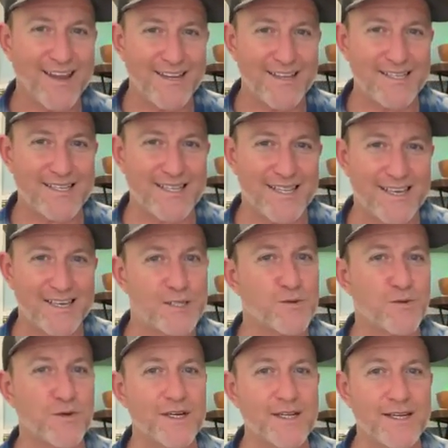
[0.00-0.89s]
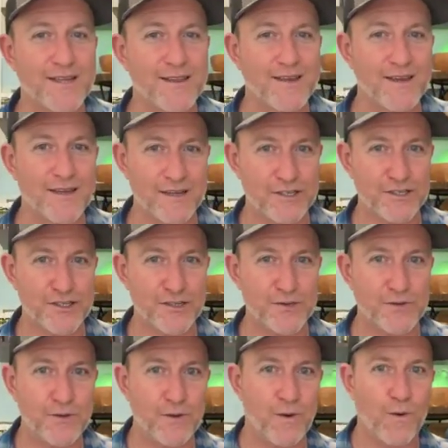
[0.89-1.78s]
is this really the
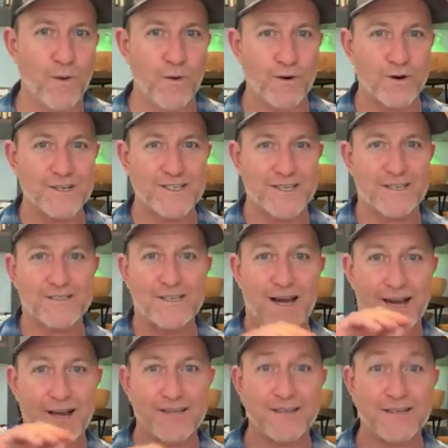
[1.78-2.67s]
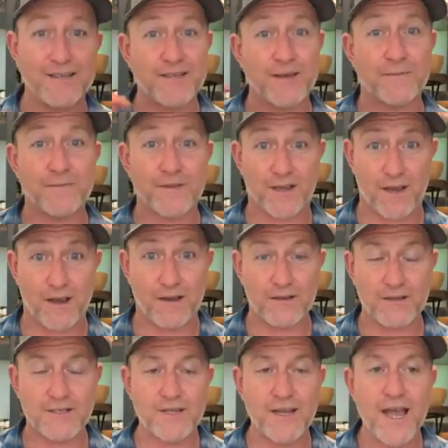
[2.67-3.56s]
issue or is it tied to something
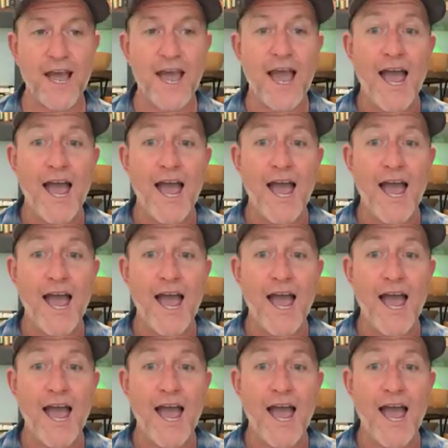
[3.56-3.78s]
else?